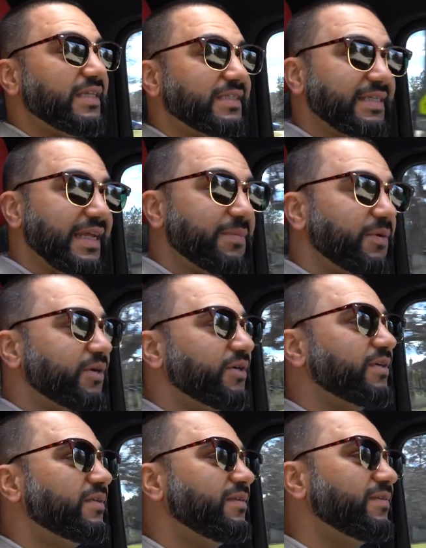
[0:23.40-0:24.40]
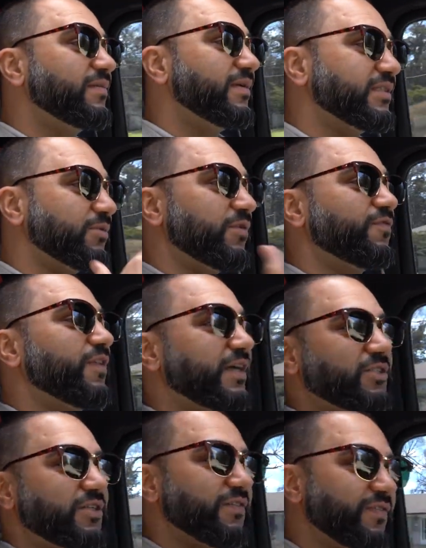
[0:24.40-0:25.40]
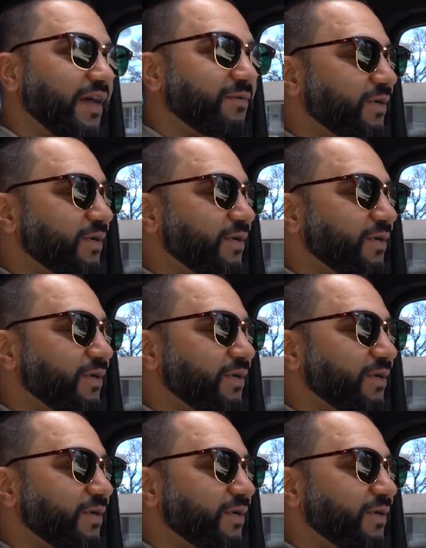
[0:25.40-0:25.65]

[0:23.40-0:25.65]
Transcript: this neighborhood is a reflection of that